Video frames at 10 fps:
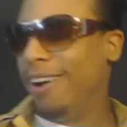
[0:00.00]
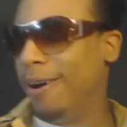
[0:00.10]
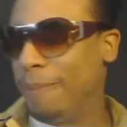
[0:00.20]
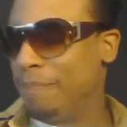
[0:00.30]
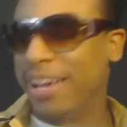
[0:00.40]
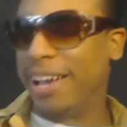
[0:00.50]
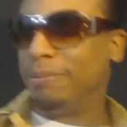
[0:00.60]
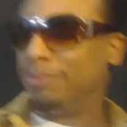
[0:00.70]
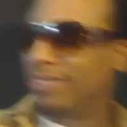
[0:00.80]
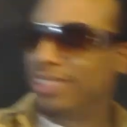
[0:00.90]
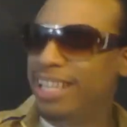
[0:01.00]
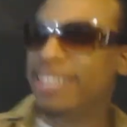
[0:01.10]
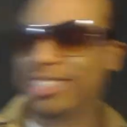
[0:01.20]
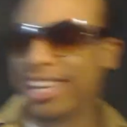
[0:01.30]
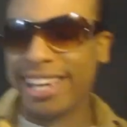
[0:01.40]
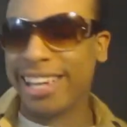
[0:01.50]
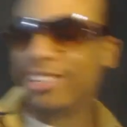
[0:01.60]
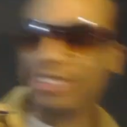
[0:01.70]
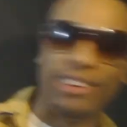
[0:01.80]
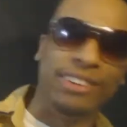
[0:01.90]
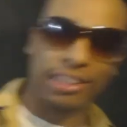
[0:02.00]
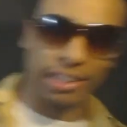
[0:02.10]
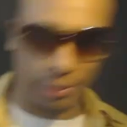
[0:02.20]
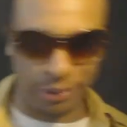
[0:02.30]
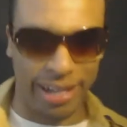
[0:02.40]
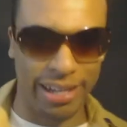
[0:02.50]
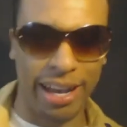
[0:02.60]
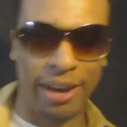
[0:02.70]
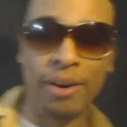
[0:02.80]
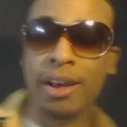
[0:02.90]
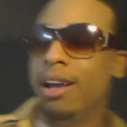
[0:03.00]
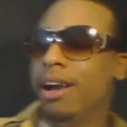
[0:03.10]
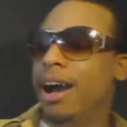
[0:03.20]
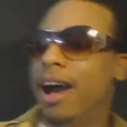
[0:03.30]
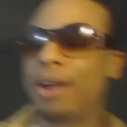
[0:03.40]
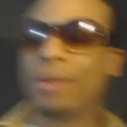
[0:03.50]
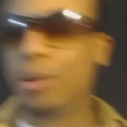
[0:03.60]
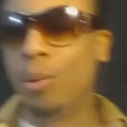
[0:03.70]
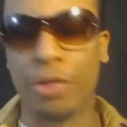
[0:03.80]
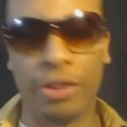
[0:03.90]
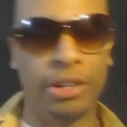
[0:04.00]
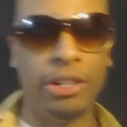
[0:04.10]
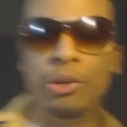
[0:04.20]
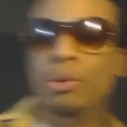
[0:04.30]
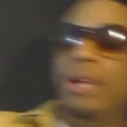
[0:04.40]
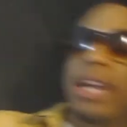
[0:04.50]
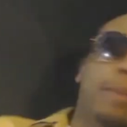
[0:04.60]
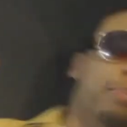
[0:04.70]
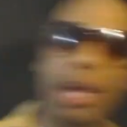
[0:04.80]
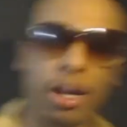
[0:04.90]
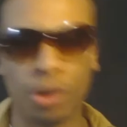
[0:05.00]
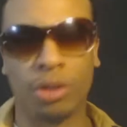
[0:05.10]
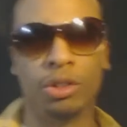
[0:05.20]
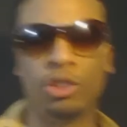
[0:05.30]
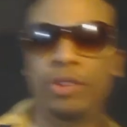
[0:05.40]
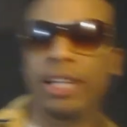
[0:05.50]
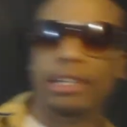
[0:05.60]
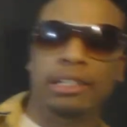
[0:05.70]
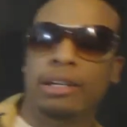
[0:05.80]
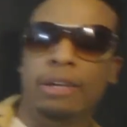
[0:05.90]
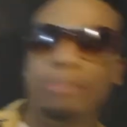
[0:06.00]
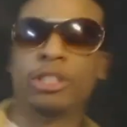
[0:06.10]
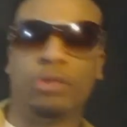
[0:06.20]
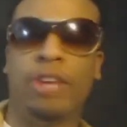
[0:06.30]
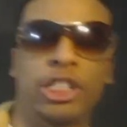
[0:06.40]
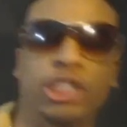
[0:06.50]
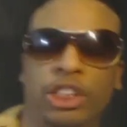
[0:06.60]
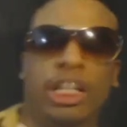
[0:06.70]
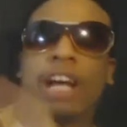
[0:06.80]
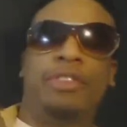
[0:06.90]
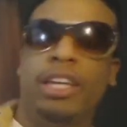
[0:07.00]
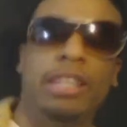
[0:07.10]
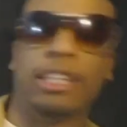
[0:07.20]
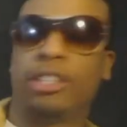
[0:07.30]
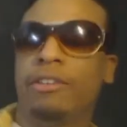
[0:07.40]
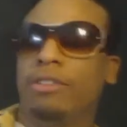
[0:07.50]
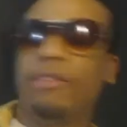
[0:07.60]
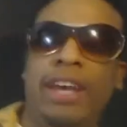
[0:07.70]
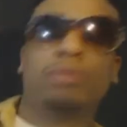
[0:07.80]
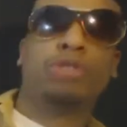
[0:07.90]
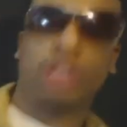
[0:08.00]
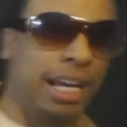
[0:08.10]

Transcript: Oh man, Kise is on another level right now. I don't know what they're gonna do. He blocked Kuroko freaking uh, misdirection shot thingy, that's the, the phantom